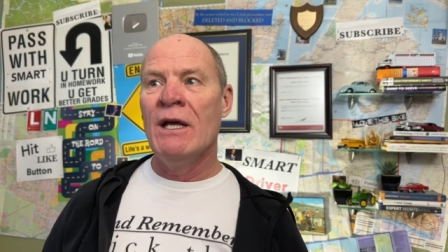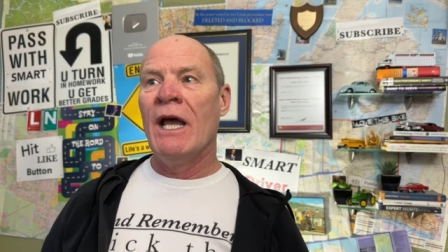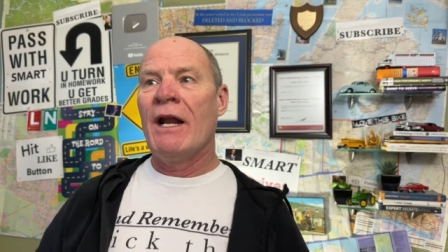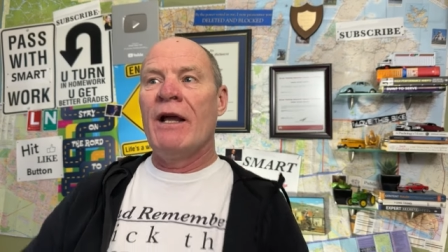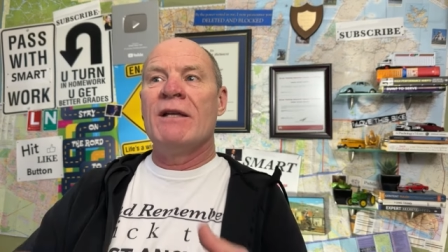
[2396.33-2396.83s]

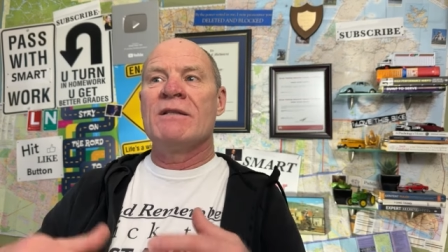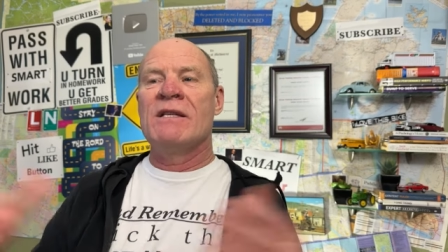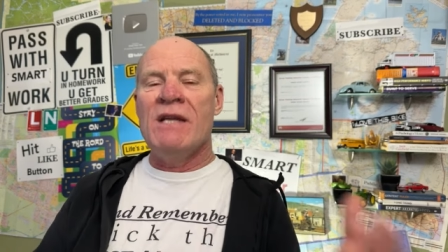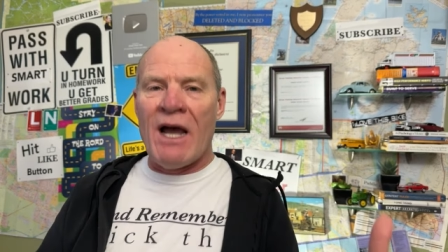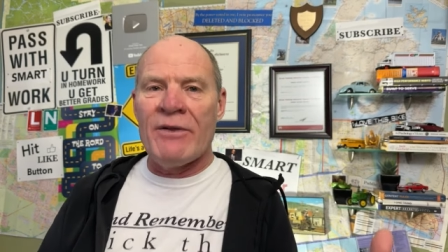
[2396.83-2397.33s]
And I can
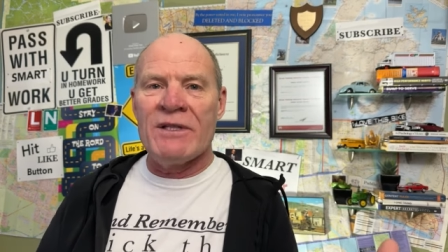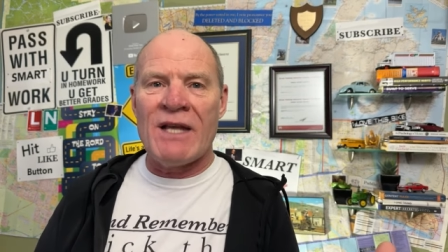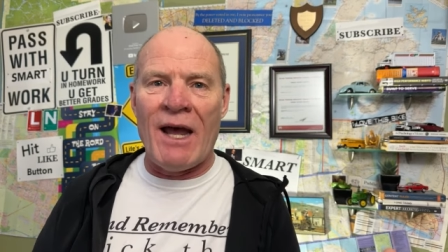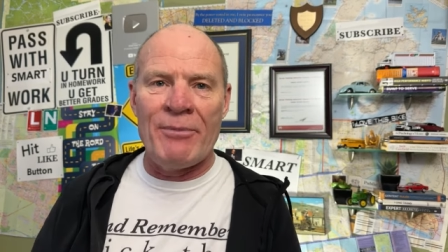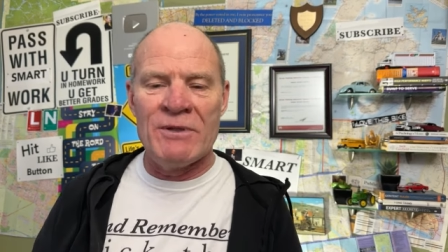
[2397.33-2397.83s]
see how this
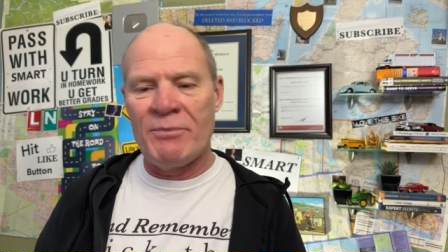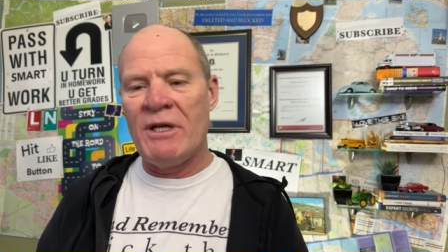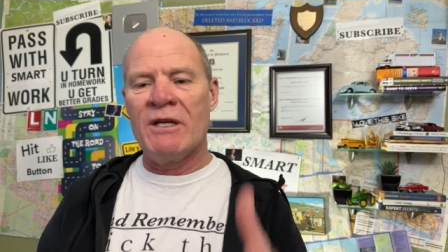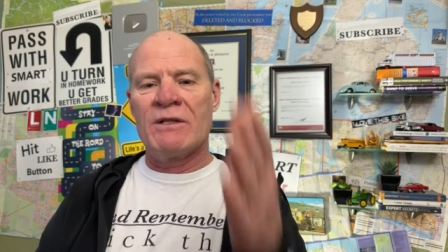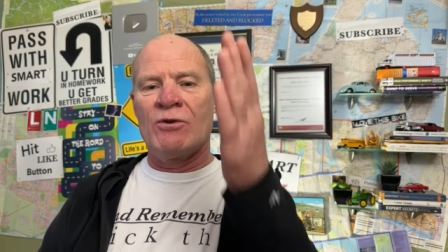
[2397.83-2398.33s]
happens
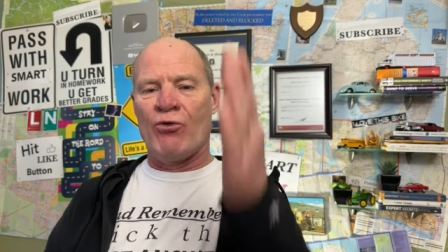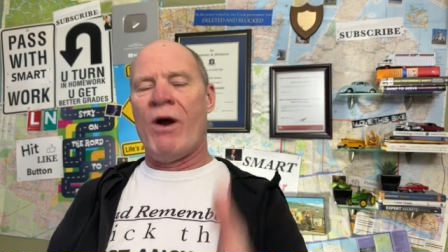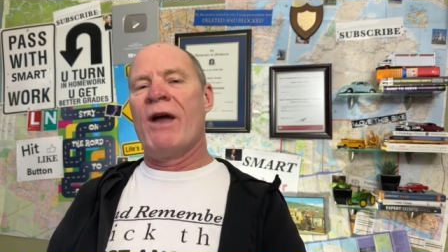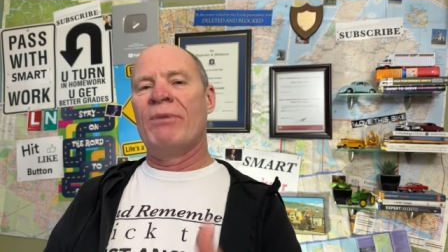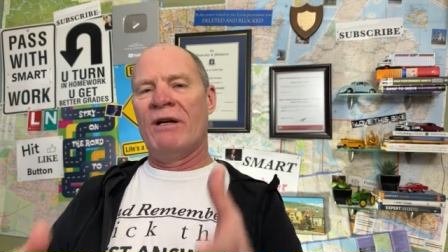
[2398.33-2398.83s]
because
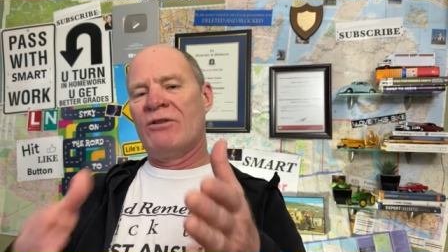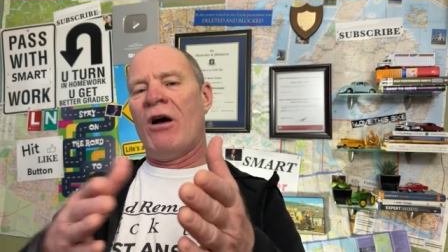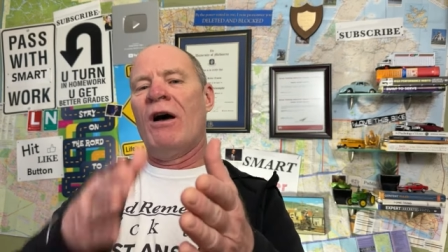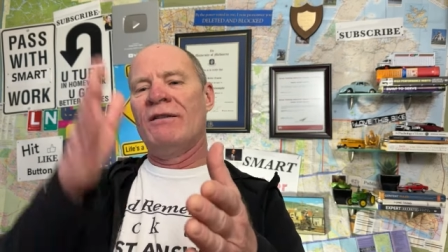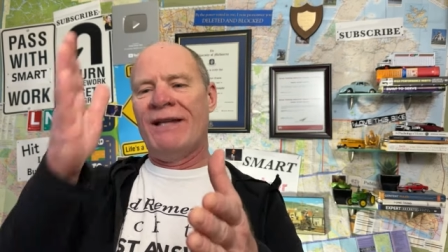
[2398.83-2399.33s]
grandpa
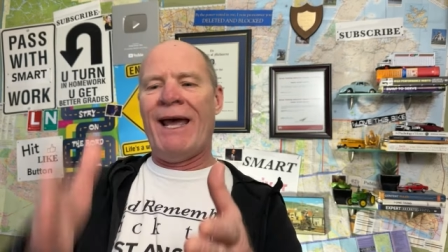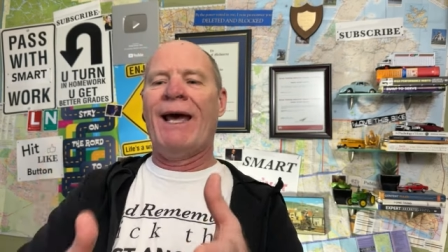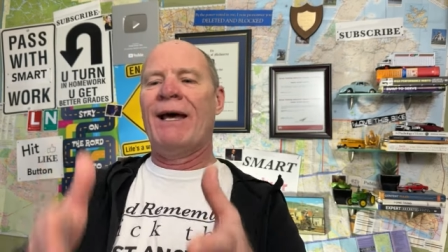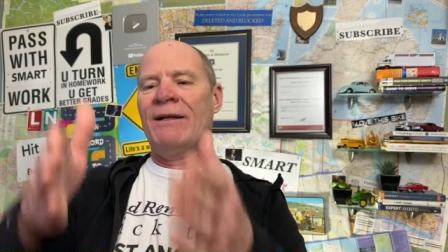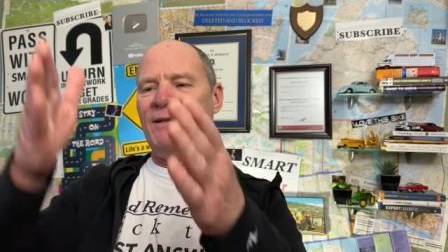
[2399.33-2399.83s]
taught dad and